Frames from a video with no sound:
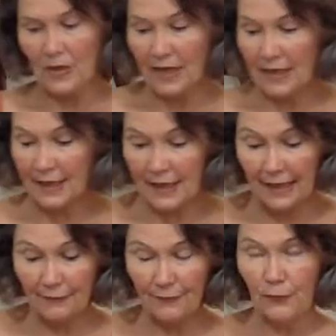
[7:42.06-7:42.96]
And
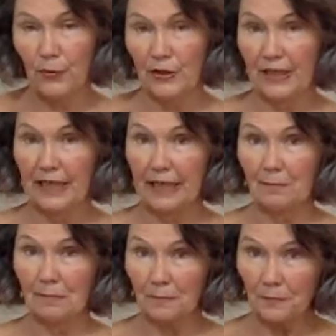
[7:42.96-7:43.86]
then for
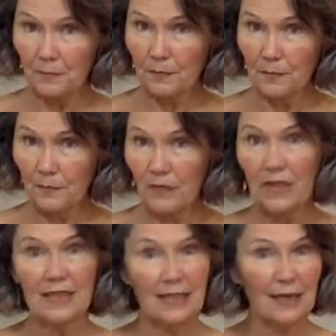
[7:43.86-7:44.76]
the
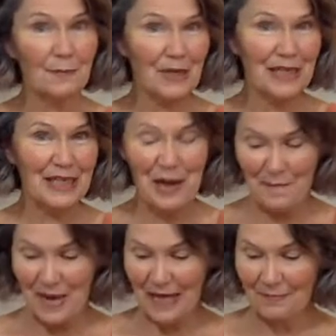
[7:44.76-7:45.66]
cinnamon and
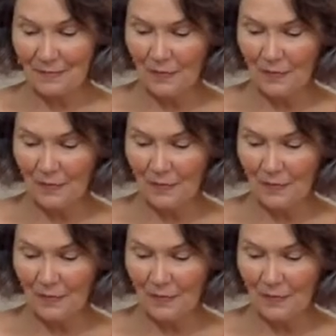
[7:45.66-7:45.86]
nutmeg,